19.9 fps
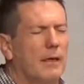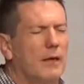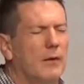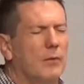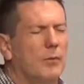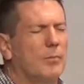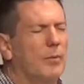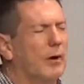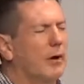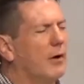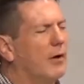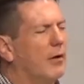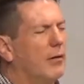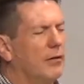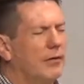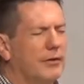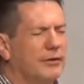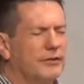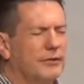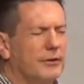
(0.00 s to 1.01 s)
we pray all
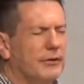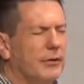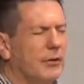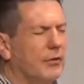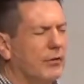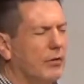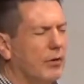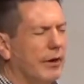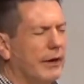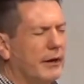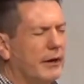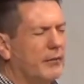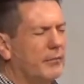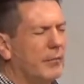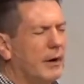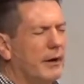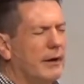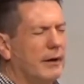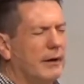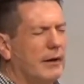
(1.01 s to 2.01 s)
this in your great and
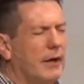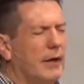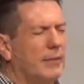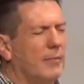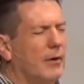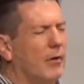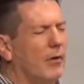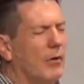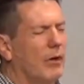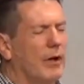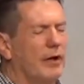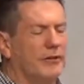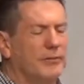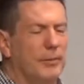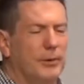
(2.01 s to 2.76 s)
mighty name and all god's